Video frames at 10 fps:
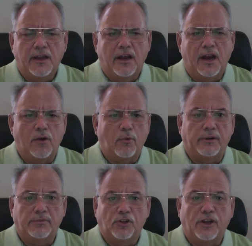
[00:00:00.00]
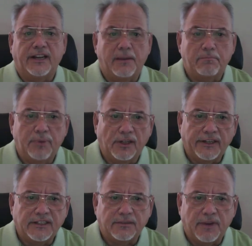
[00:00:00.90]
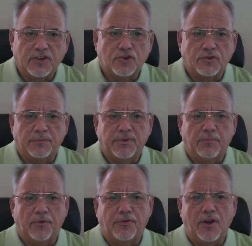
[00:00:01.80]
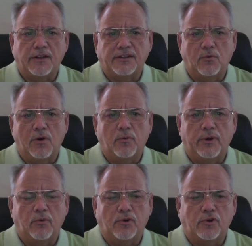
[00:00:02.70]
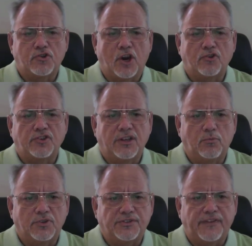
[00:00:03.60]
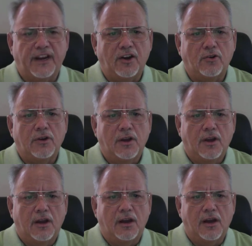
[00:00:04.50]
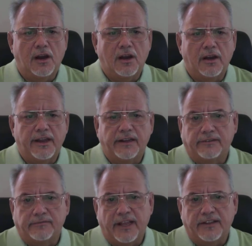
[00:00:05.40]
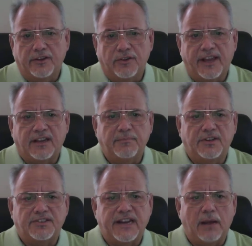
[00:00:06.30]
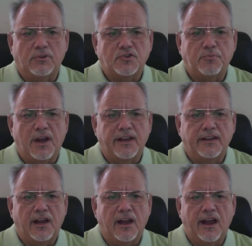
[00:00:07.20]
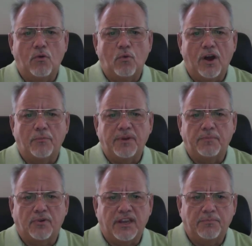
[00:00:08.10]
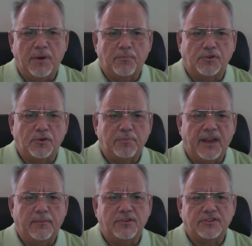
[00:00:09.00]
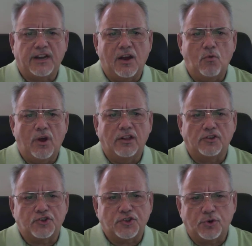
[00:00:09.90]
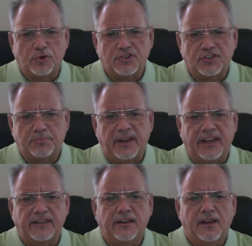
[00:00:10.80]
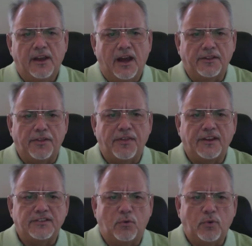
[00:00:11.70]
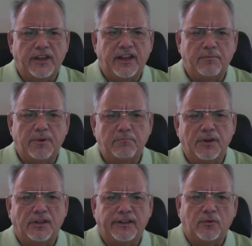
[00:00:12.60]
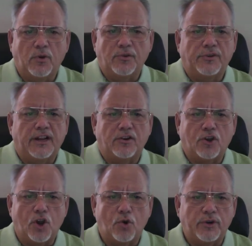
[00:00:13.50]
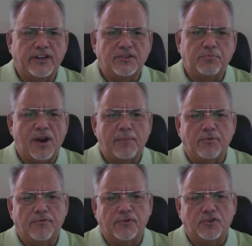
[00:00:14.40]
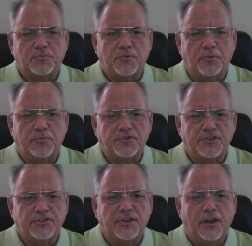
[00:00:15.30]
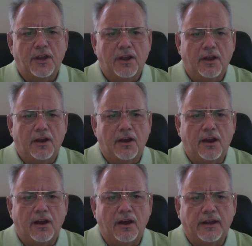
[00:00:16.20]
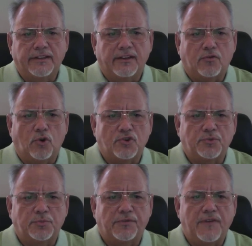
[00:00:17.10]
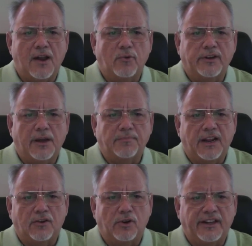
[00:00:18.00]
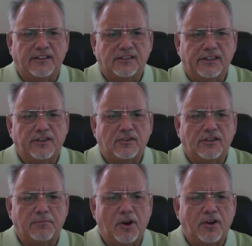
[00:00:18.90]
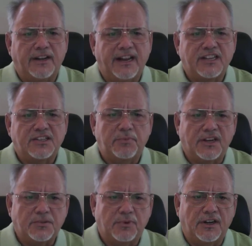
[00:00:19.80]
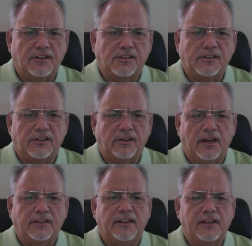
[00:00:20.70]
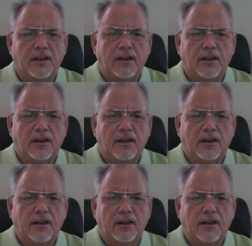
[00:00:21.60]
We're going to be looking at billing to make sure that people thought that what we were charging them was fair. And then that can be established by how well people keep up with their payments and how well insurance is paying on the things that we have been billing, whether or not our coding is proper for those purposes. And then, of course, we'll be following up not only on the clinical and marketing aspects, but on the